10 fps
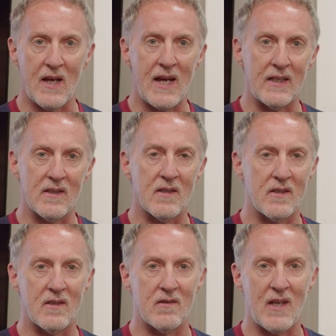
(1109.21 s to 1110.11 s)
8 to
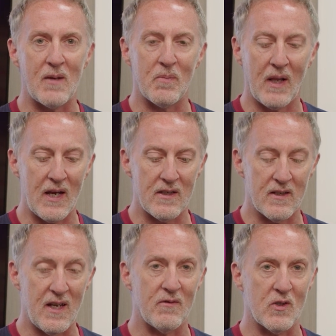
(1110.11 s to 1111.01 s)
10
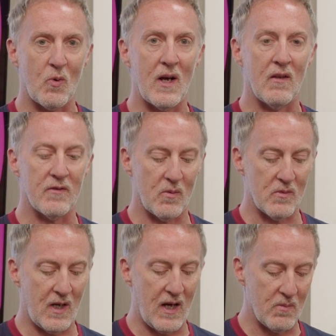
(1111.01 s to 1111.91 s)
places, even 12
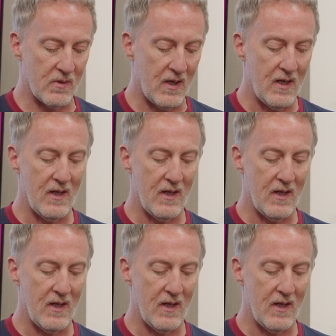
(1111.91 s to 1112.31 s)
sometimes.